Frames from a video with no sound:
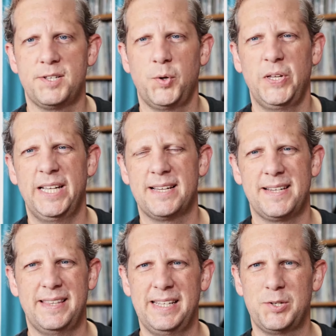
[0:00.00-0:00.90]
It's Only Us.
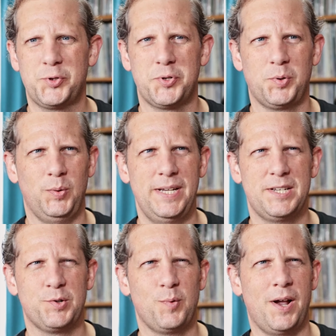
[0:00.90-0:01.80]
I think this was
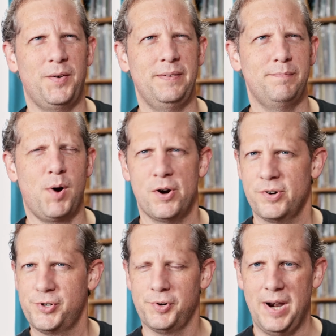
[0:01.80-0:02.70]
released around
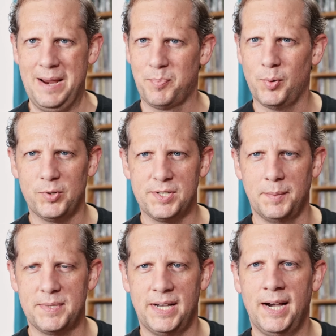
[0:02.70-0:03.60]
March or April
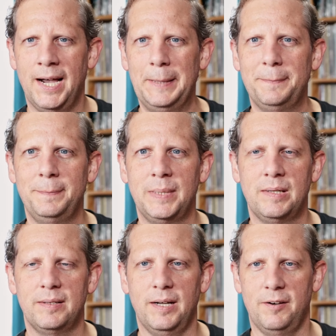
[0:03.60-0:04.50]
sometime,
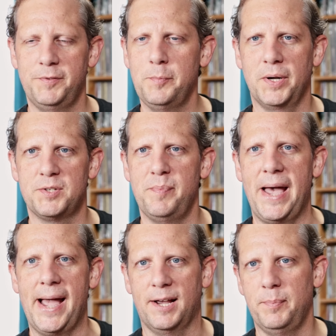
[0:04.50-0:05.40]
a few months
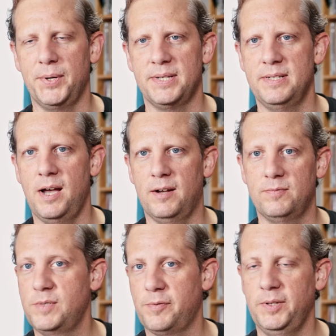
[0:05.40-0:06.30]
back, but
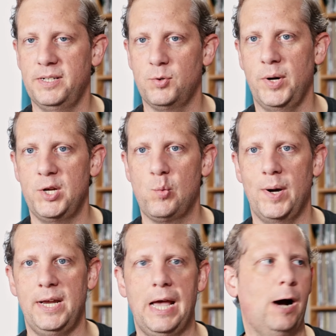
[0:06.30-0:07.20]
definitely a
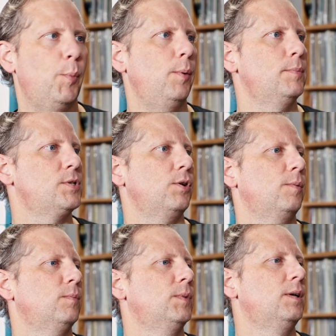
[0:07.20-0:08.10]
2020 album.
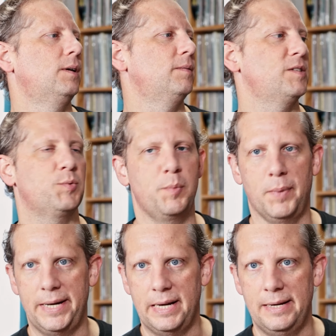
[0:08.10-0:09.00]
So this one
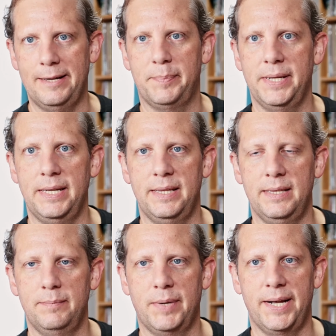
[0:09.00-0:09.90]
might end up
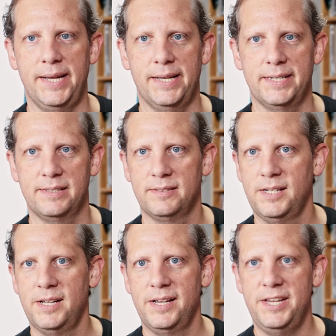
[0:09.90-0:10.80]
in my
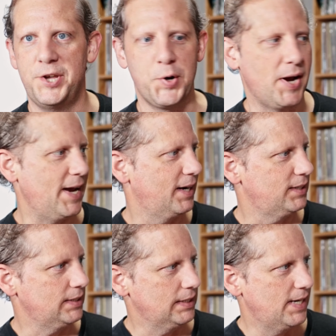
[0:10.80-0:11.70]
year-end
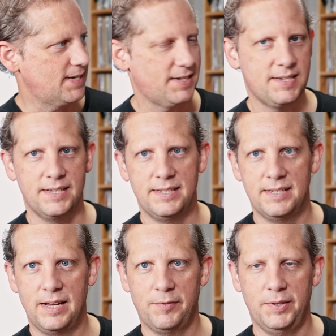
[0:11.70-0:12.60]
list.
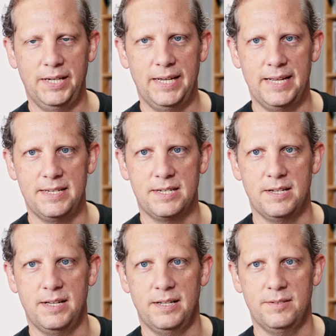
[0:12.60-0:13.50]
Definitely
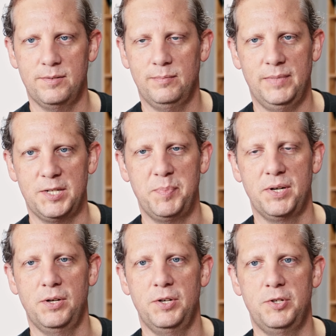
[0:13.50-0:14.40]
has
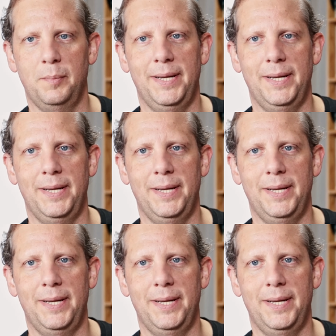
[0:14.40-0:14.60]
been good to